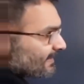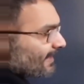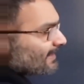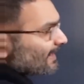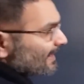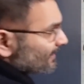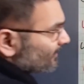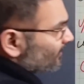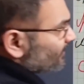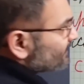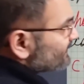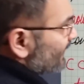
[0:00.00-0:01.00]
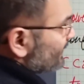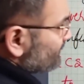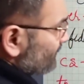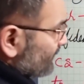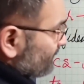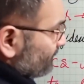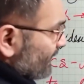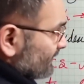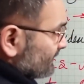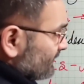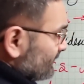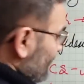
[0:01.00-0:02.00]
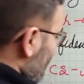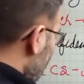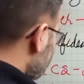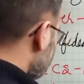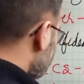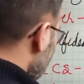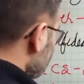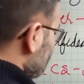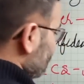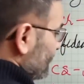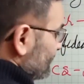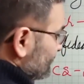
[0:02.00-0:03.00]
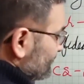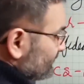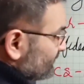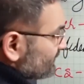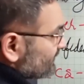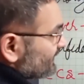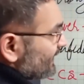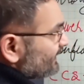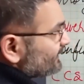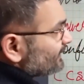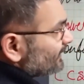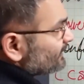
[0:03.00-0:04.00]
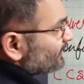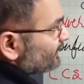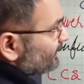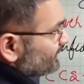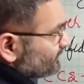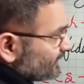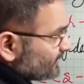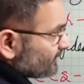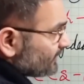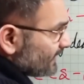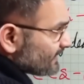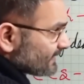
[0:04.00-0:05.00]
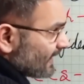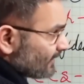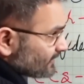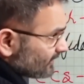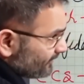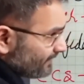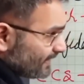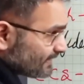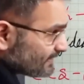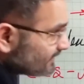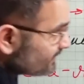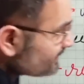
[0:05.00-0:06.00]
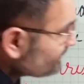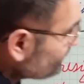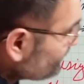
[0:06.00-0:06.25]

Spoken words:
then later on resigned, but President asked the Council of Ministers to stay till other arrangements. So this Council of Ministers